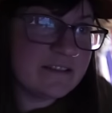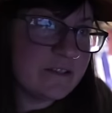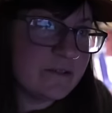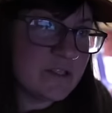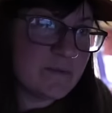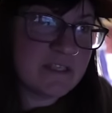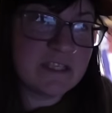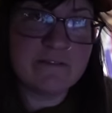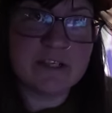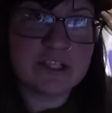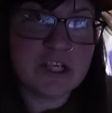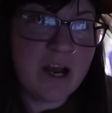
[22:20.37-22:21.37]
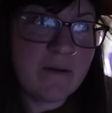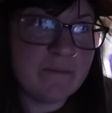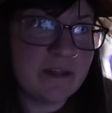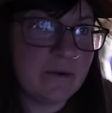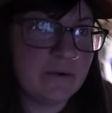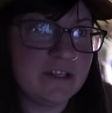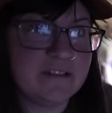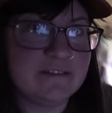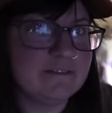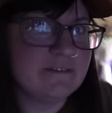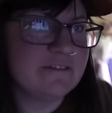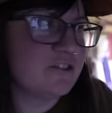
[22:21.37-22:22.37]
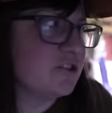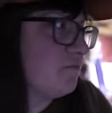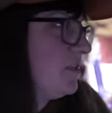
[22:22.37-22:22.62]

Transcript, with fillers: to a specific shop that would just